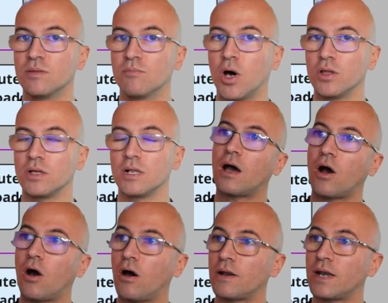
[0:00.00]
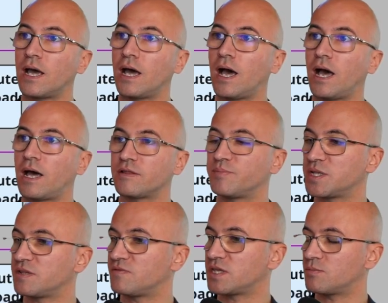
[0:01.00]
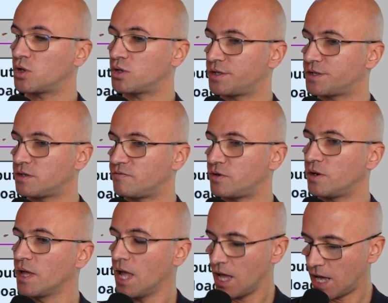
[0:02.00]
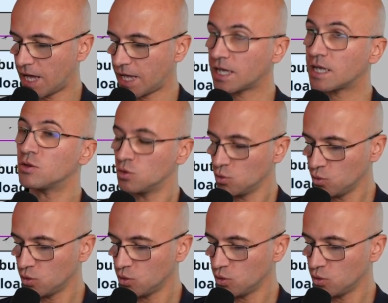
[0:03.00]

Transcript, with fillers: model on a specific model server. I can do